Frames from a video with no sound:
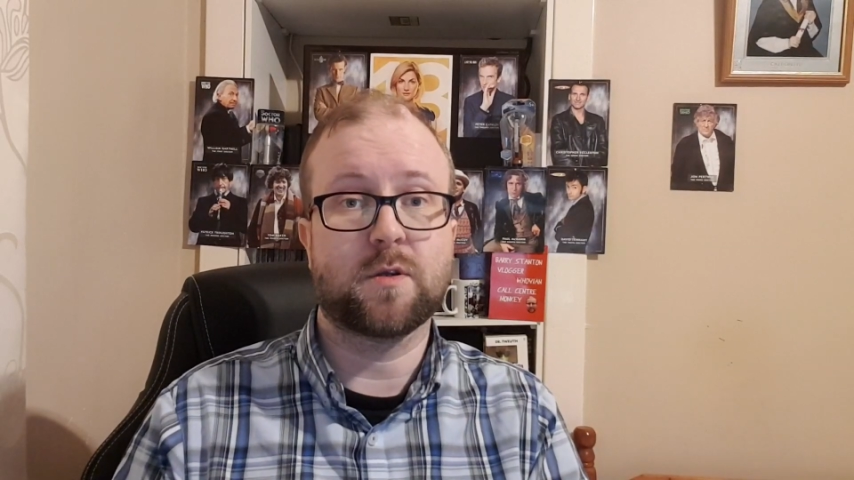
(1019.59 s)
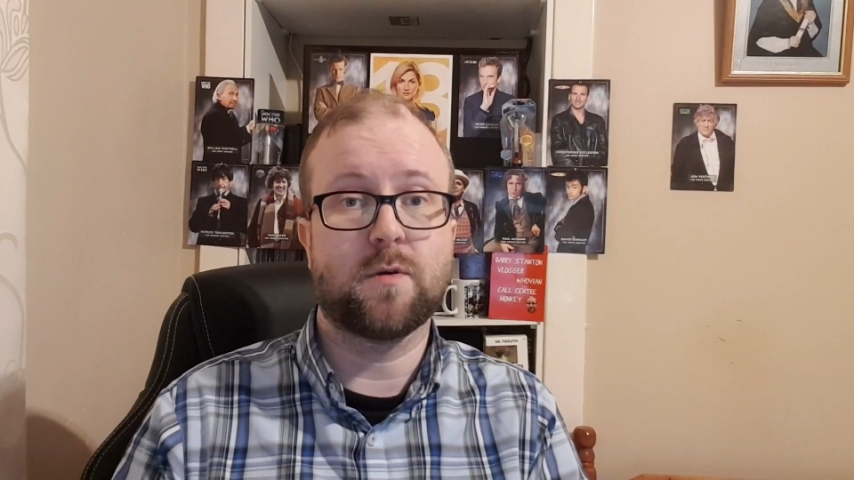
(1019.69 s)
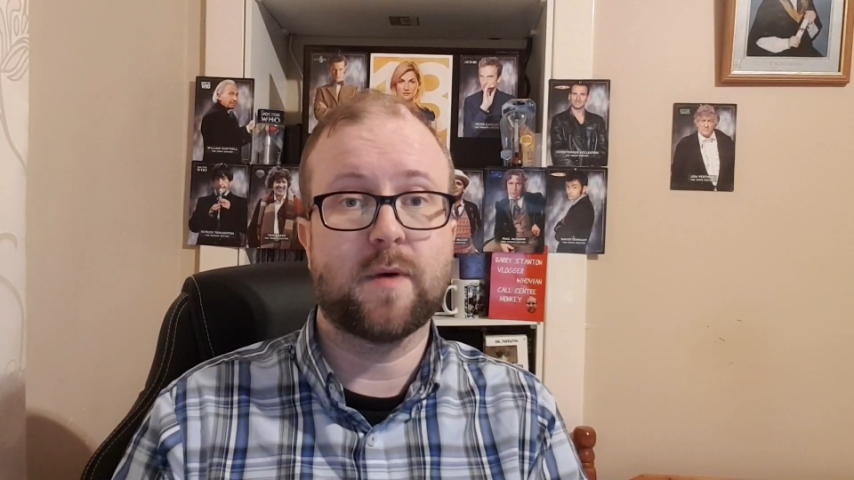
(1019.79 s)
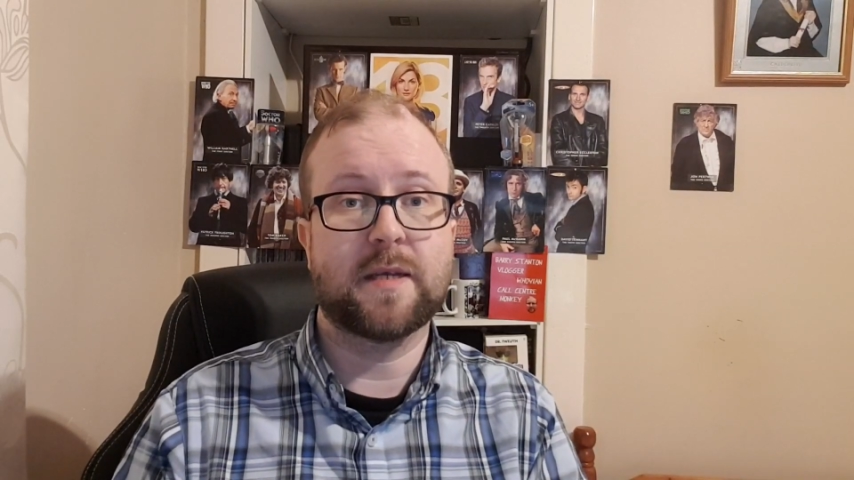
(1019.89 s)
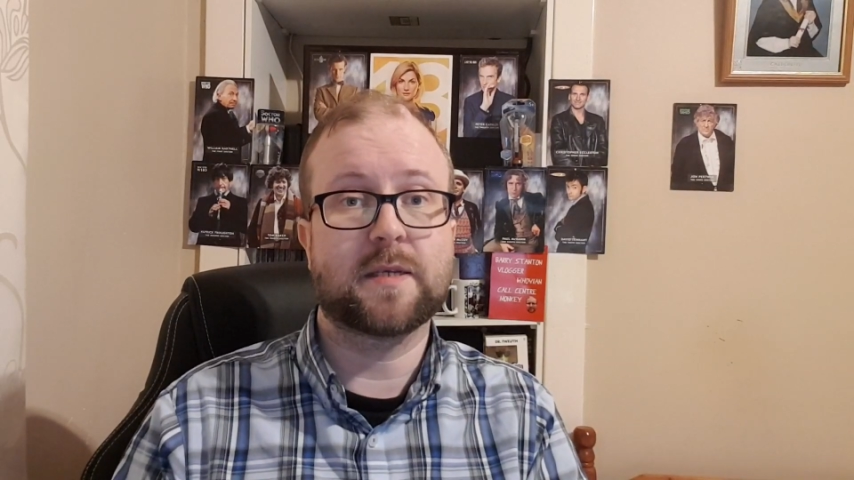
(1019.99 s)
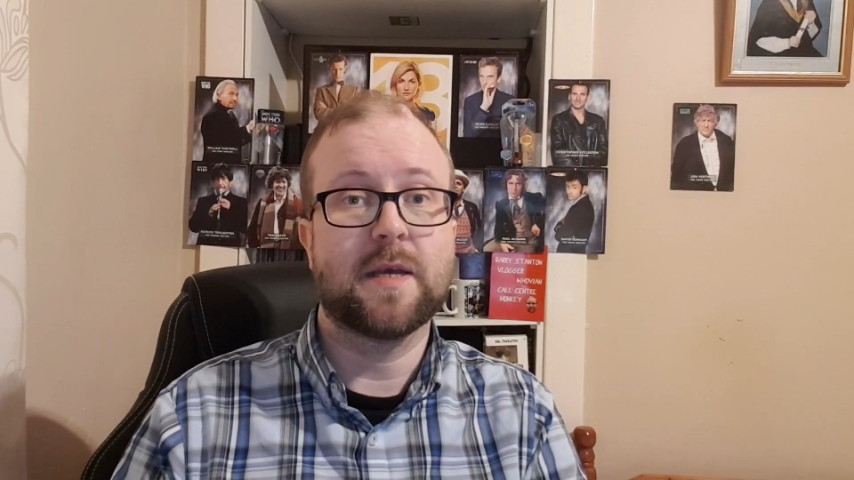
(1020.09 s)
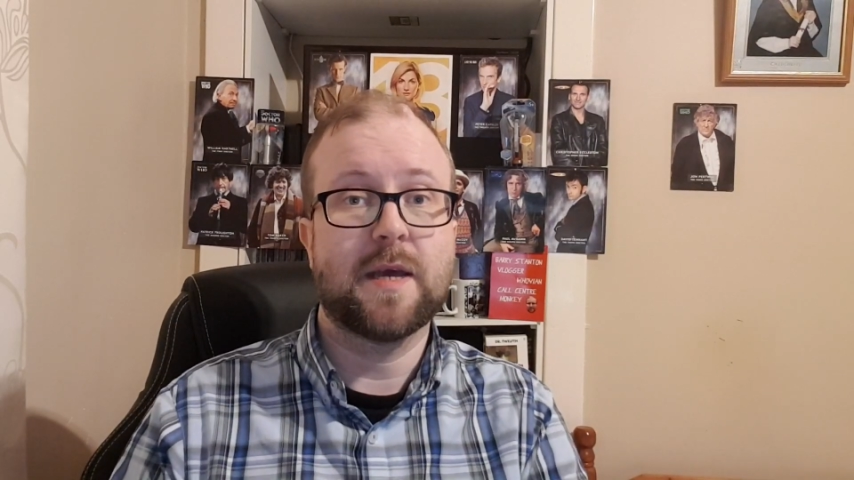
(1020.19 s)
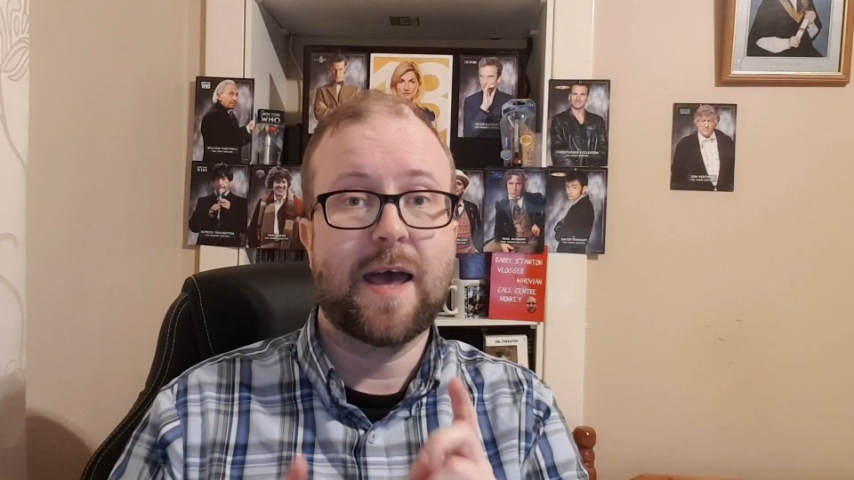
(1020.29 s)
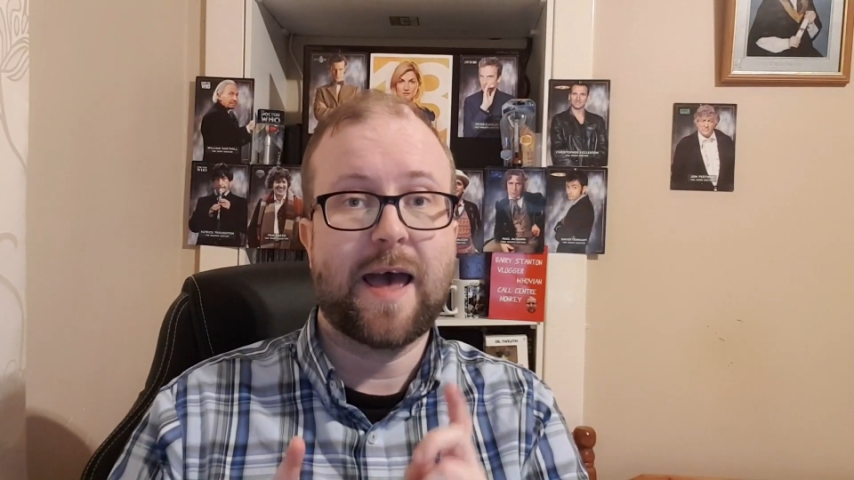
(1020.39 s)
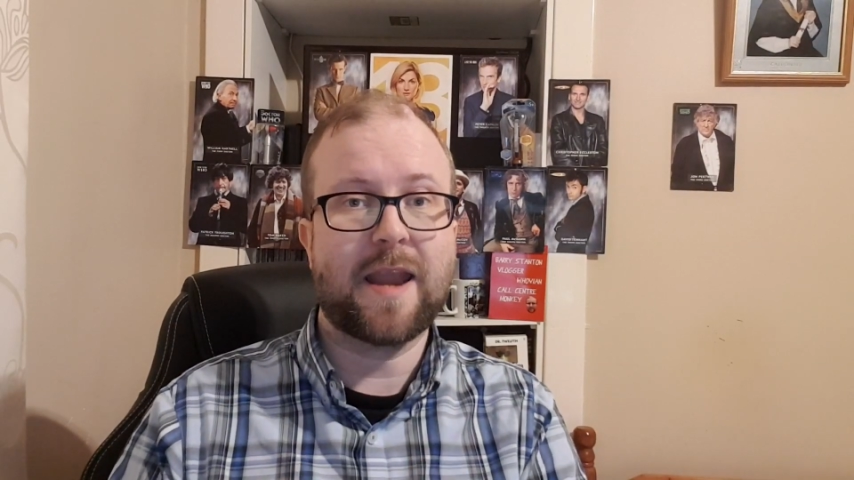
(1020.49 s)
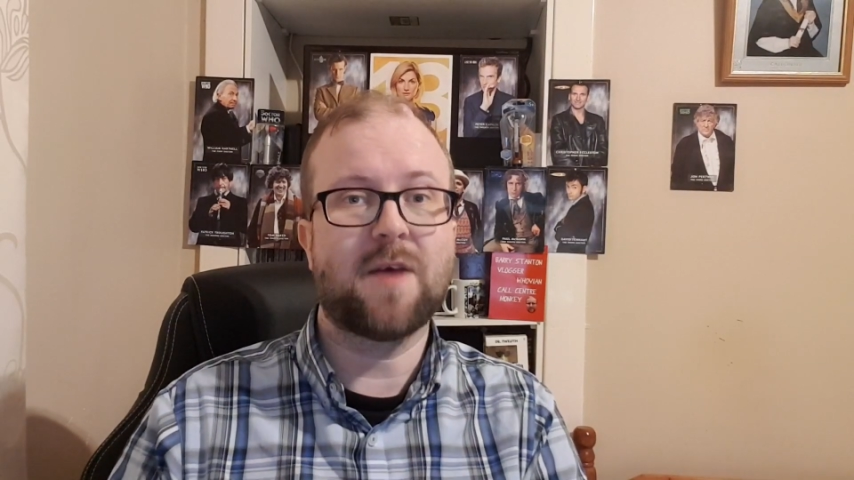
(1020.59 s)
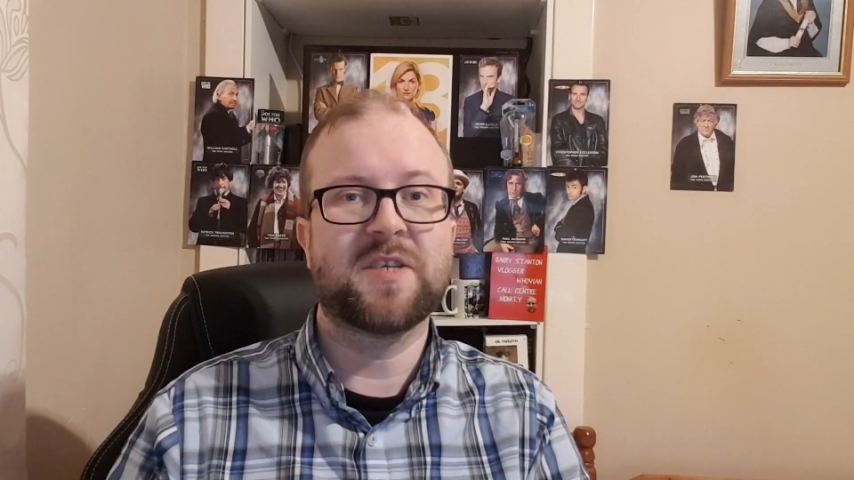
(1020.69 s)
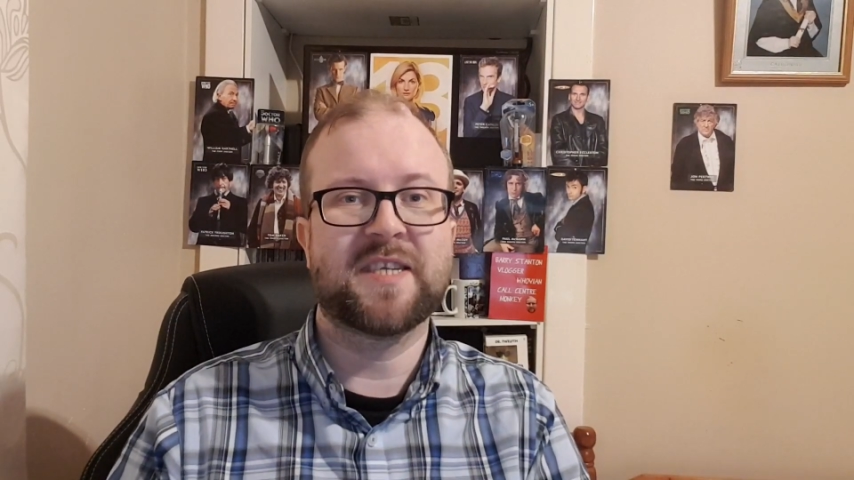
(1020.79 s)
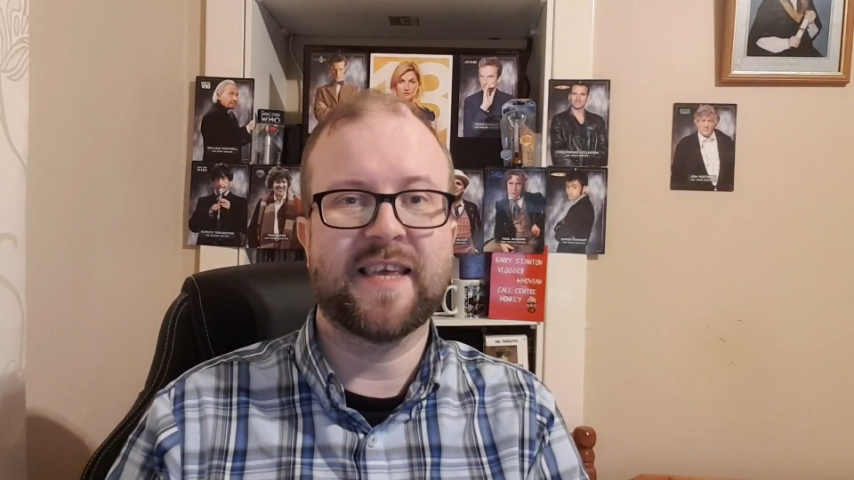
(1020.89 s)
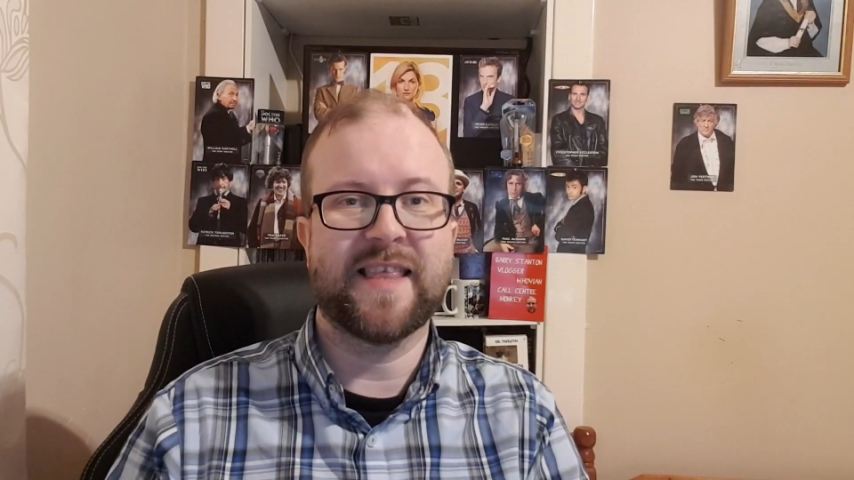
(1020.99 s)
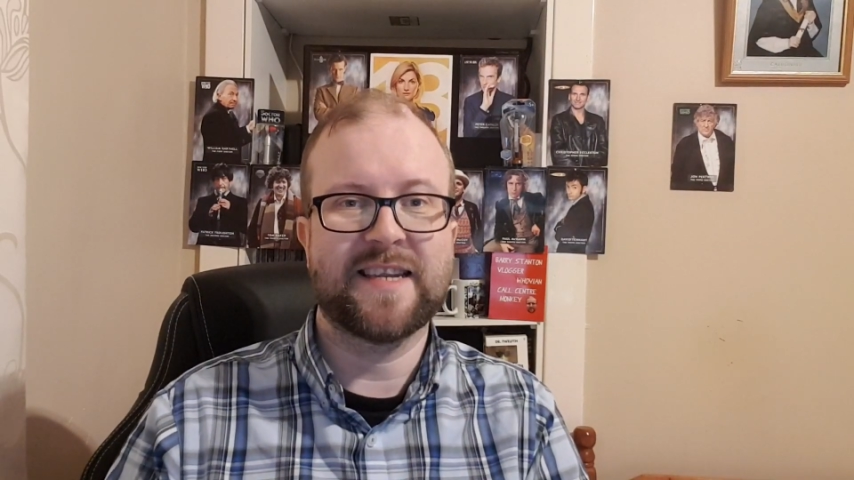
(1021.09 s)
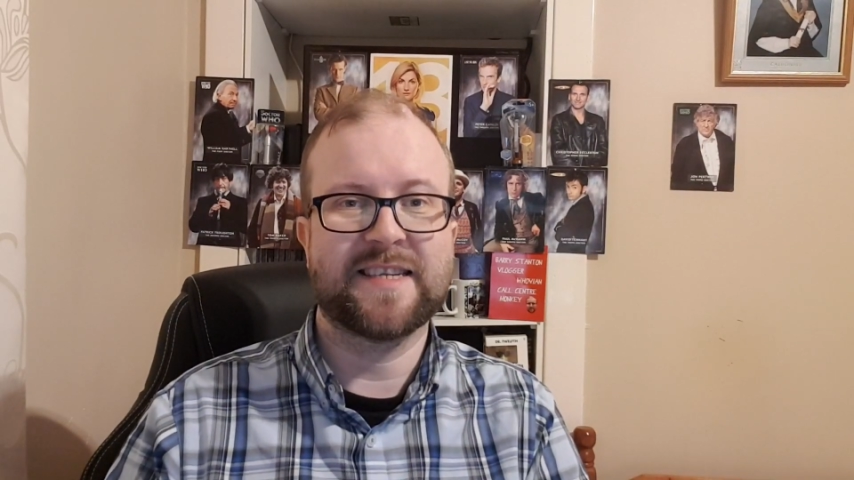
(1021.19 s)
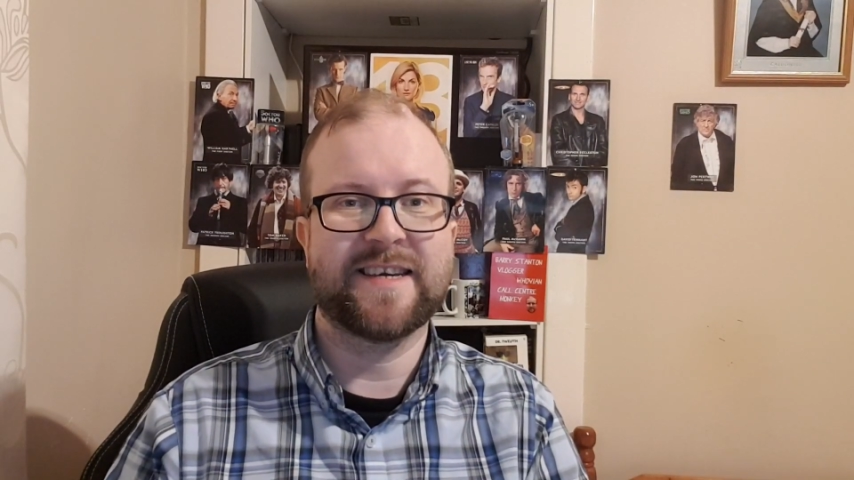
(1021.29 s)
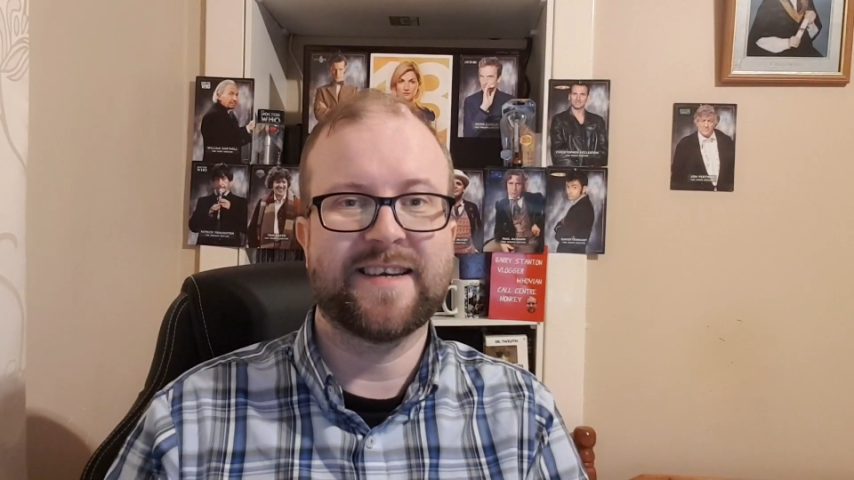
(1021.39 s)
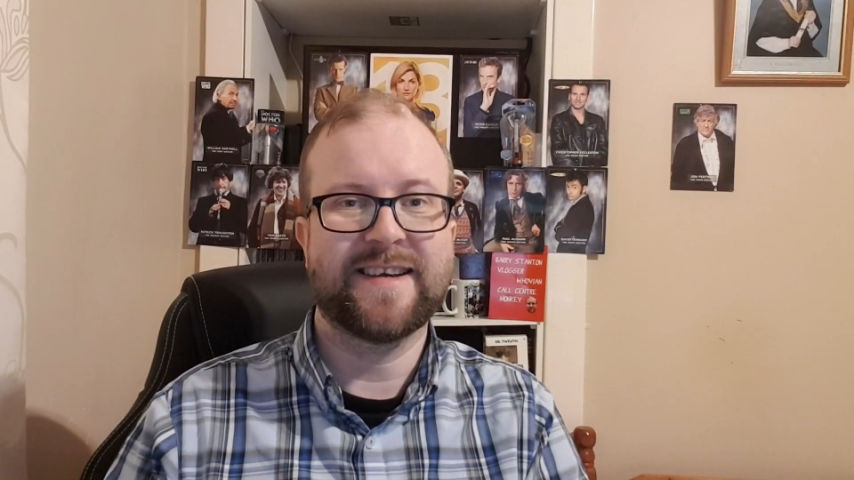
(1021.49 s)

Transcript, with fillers: always, and I'll see you later.